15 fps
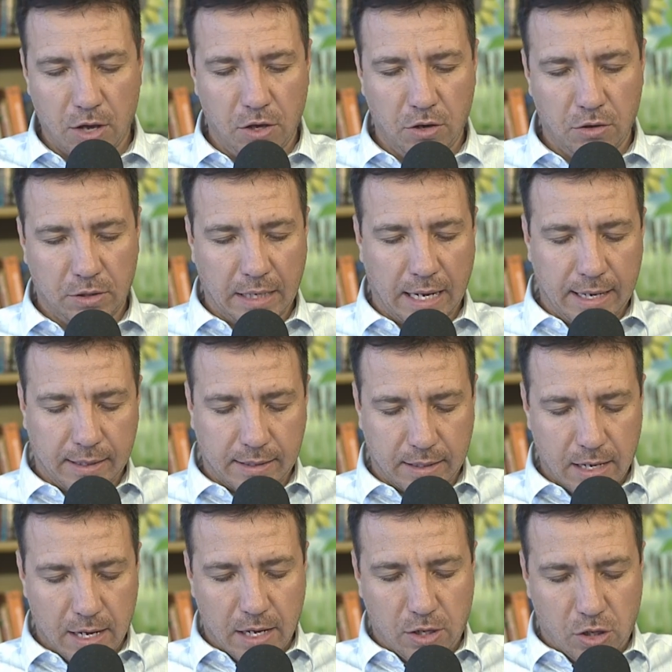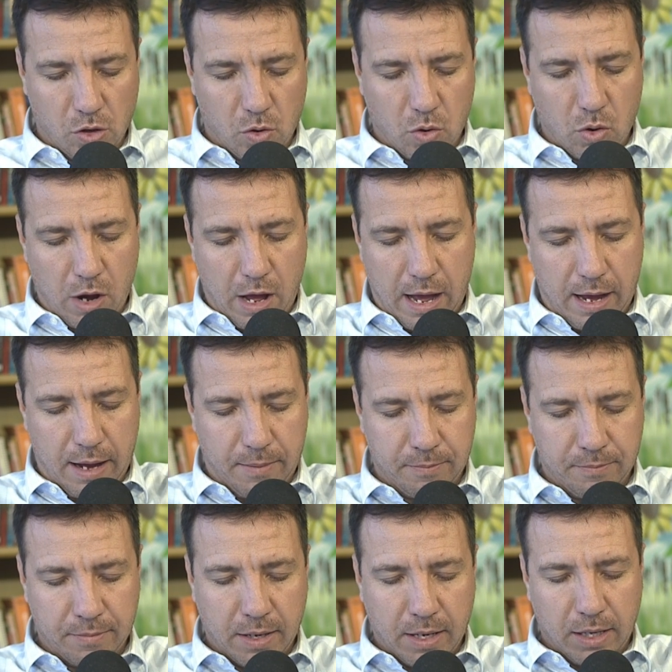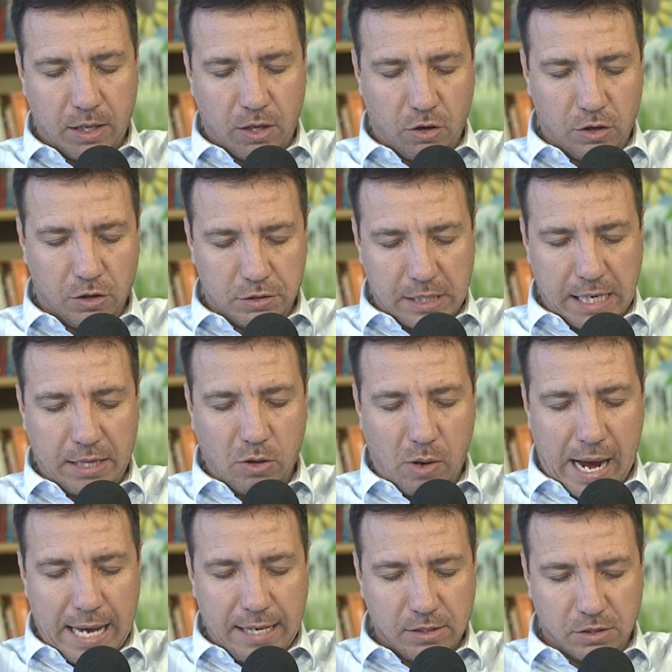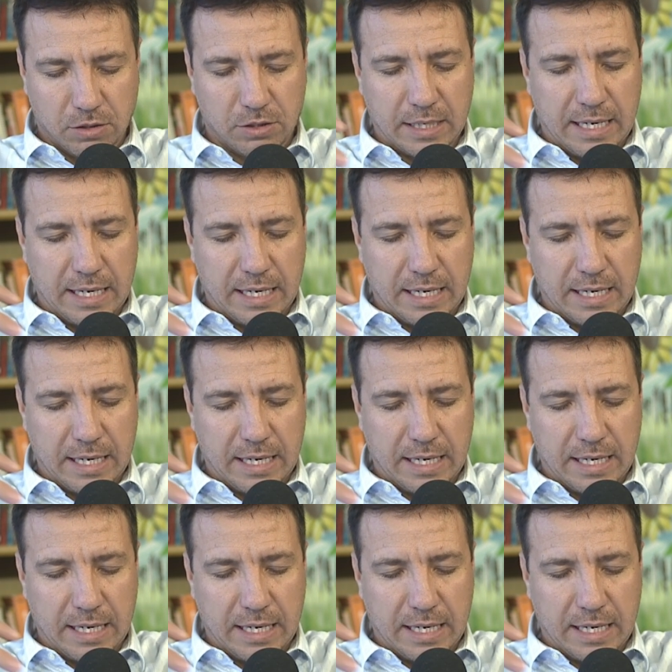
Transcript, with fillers: you take you send your angels,